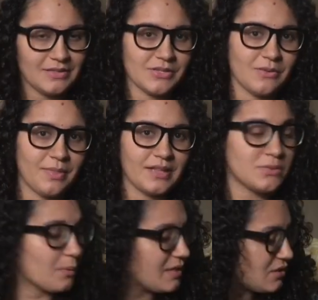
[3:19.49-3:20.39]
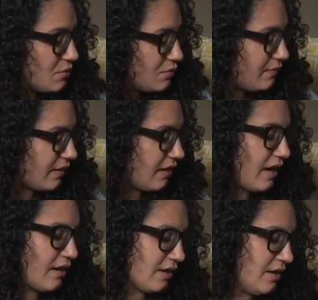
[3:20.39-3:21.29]
So that's what we do for
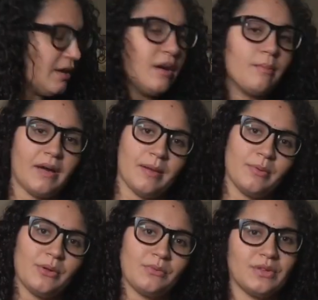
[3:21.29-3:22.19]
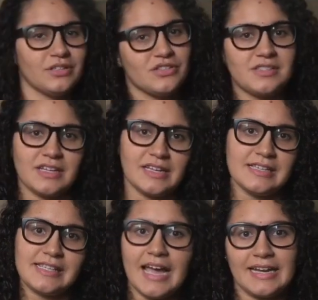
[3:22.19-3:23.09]
our Bible, religious
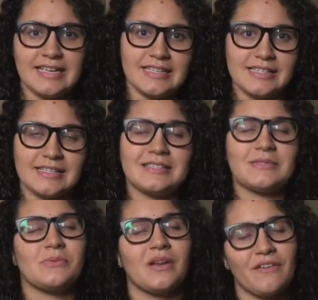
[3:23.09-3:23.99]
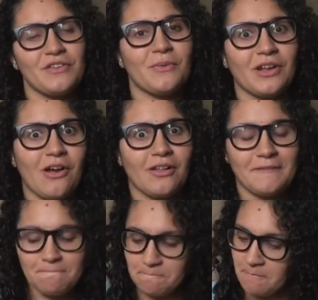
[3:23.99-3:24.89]
studies, catechesis, whatever you want to call it.